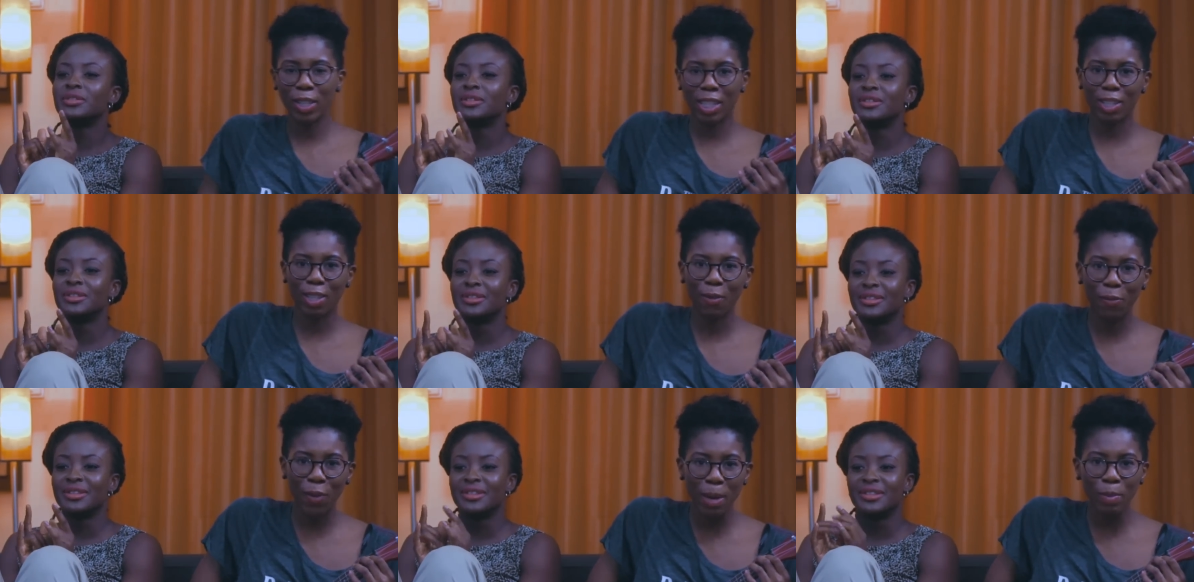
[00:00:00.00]
Speaker 1: this
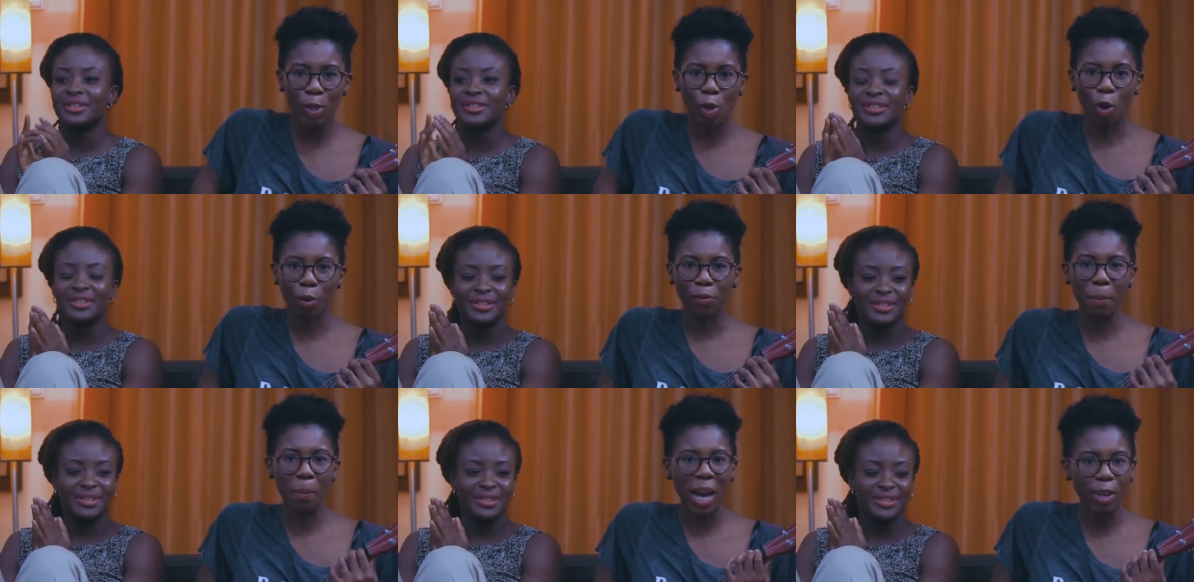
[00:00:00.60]
is the theme
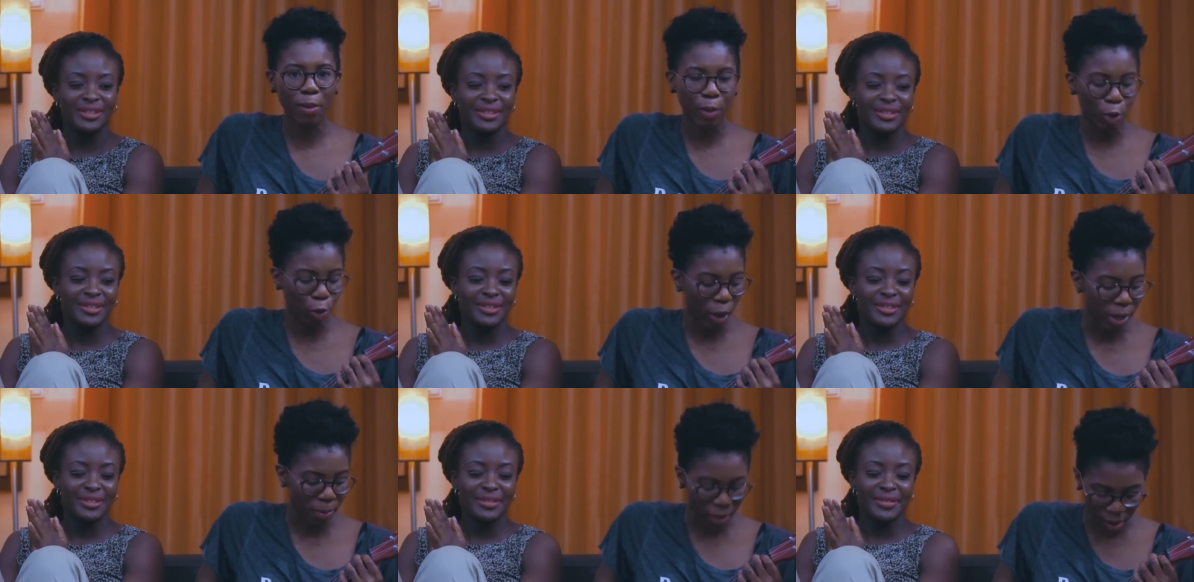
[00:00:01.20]
song for Man of Her
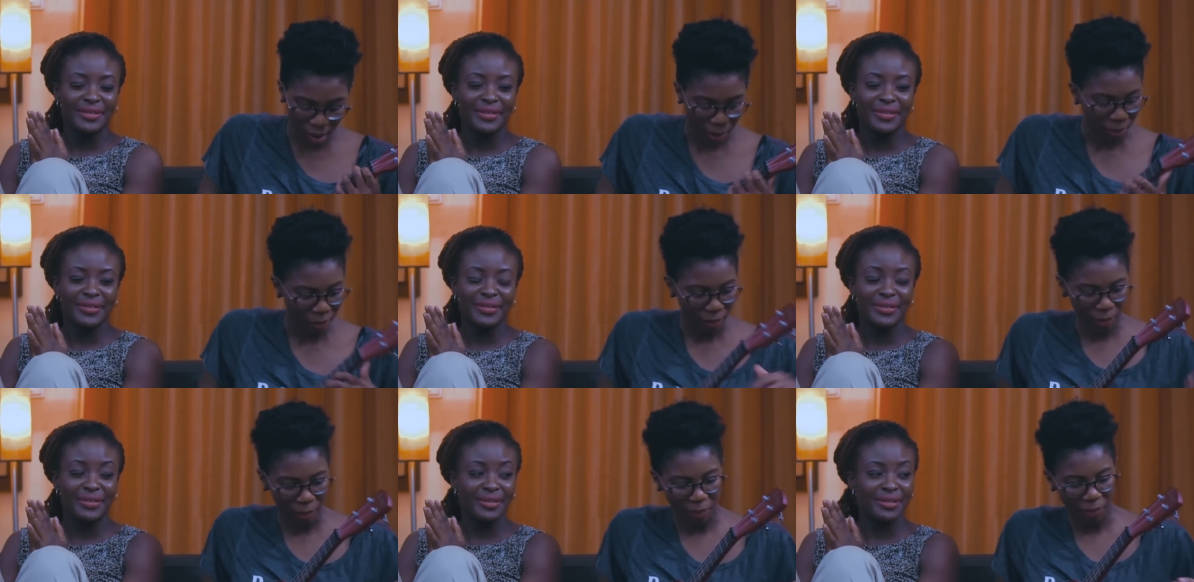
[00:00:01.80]
Dreams.
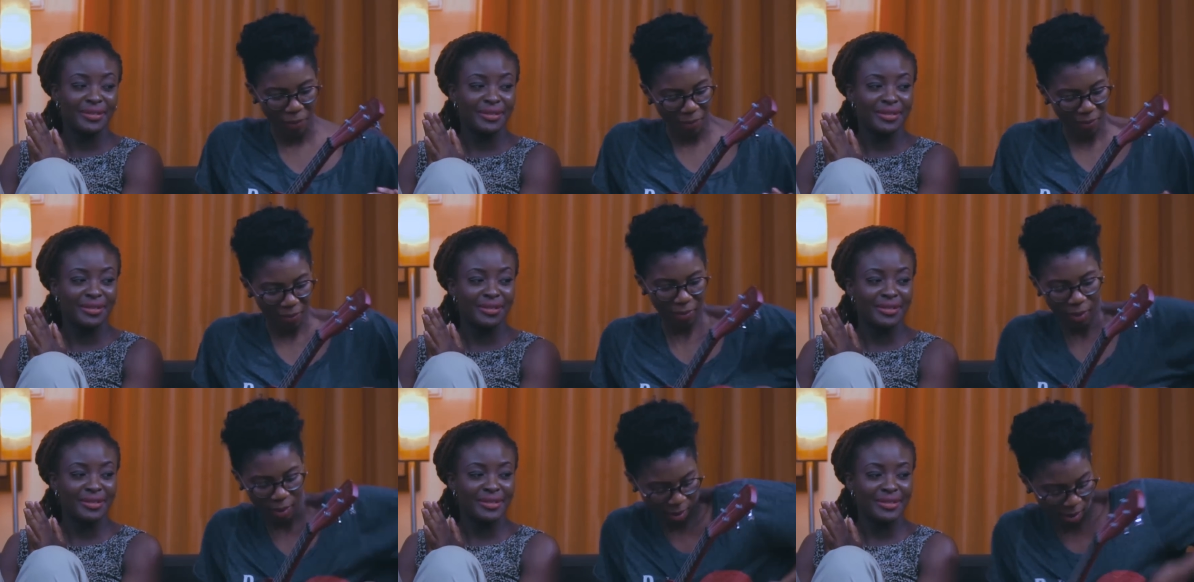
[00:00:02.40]

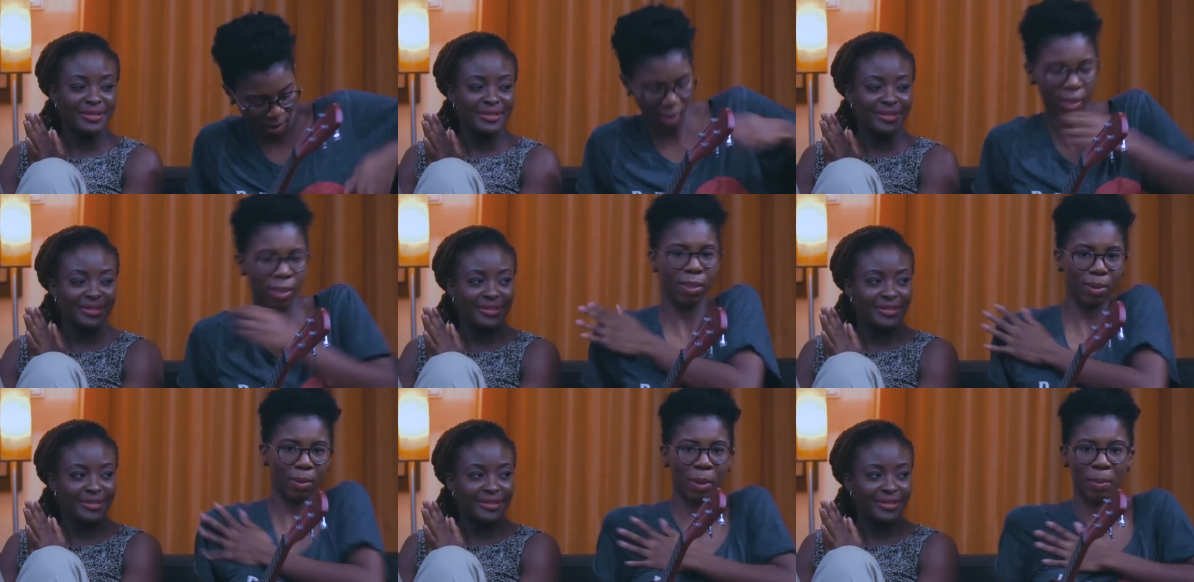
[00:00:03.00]
Just
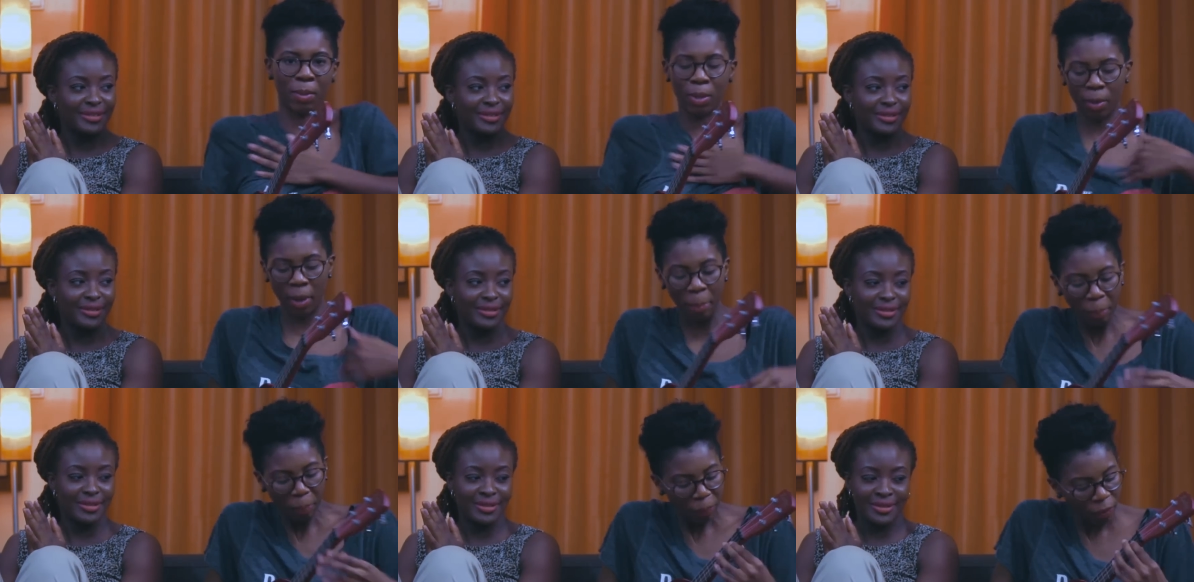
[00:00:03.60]
gonna work
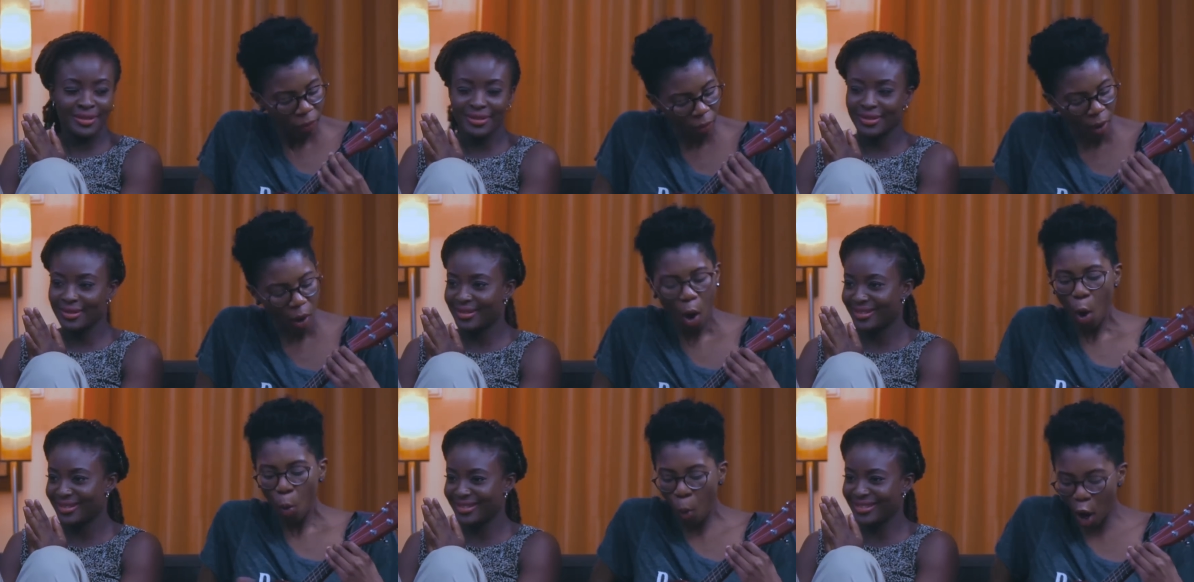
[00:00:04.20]
this way.
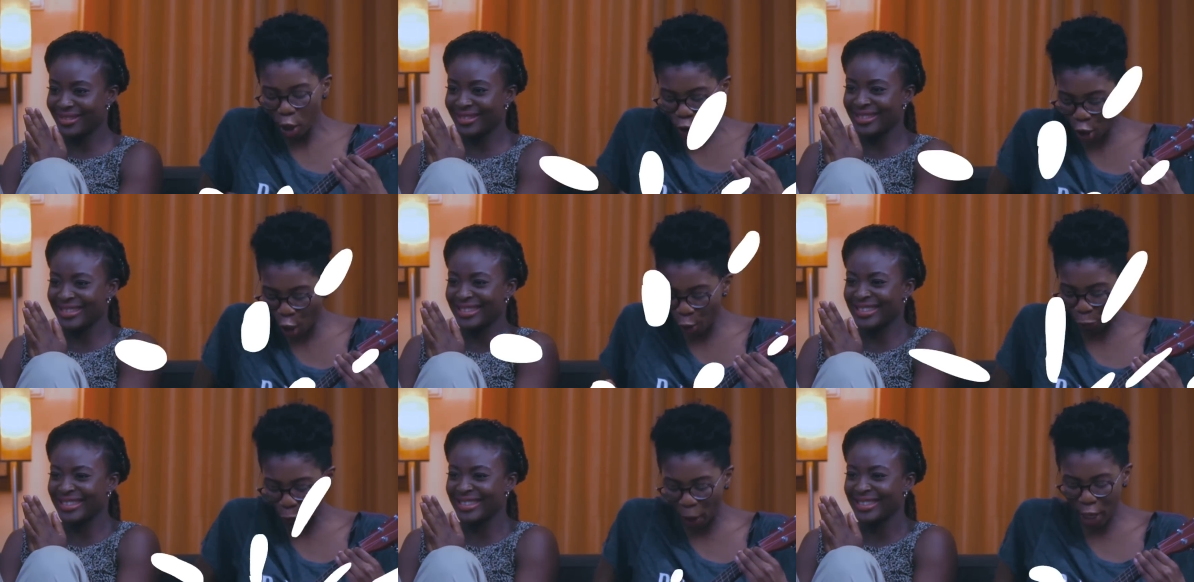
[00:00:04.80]
One,
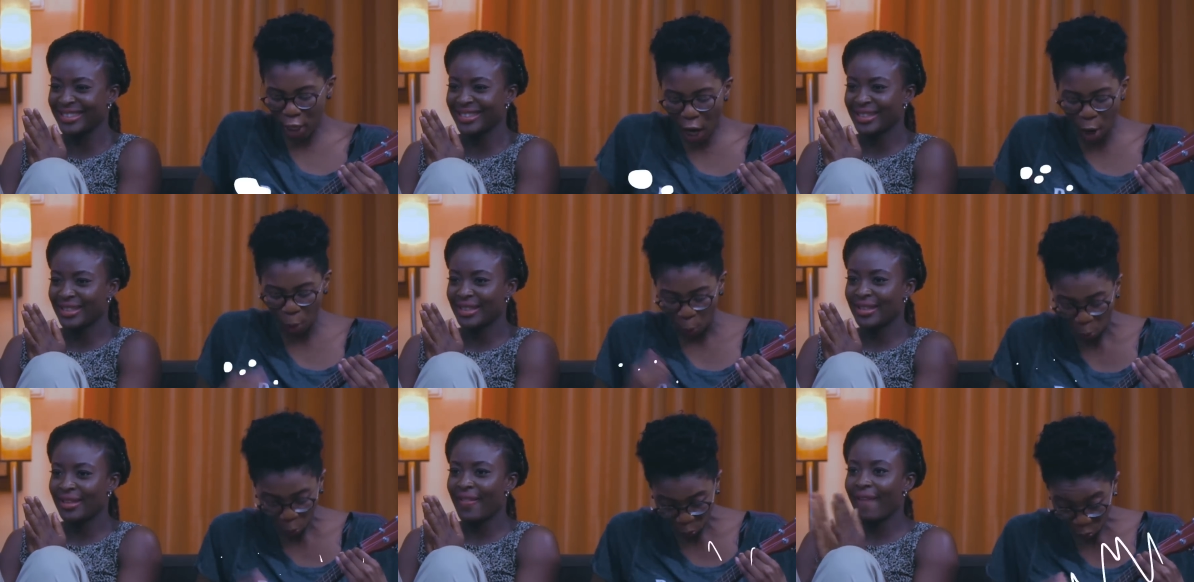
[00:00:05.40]
two, three,
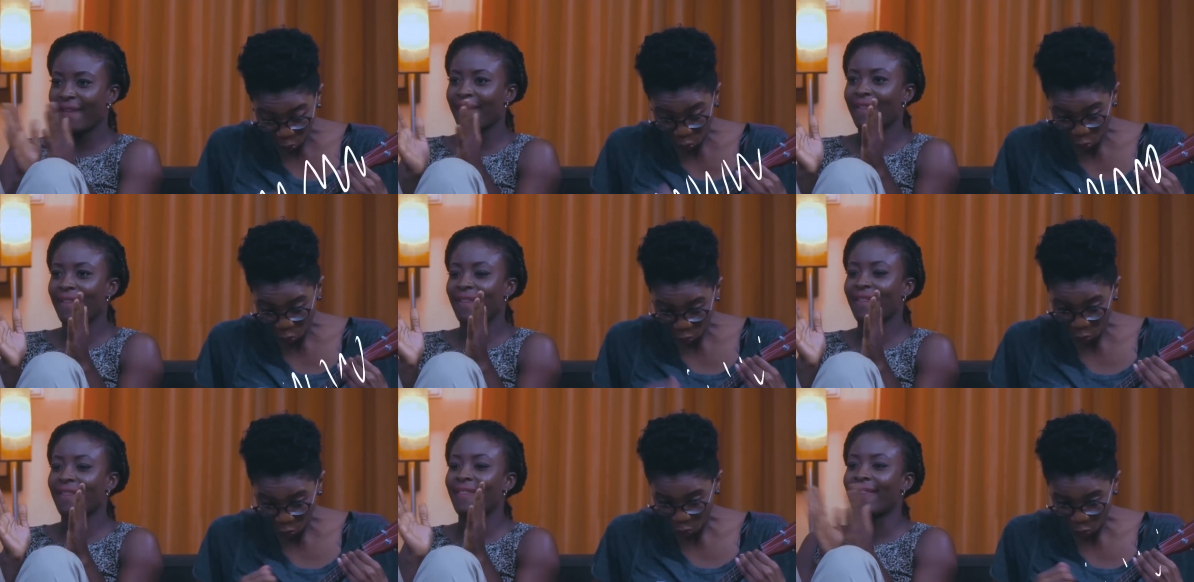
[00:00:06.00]

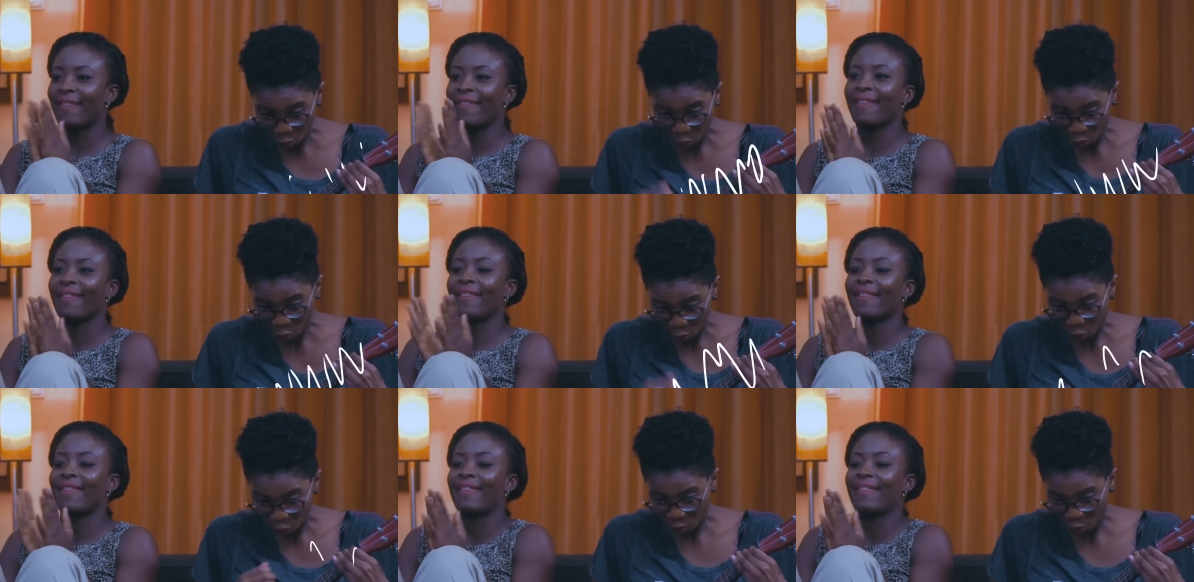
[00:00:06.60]
go!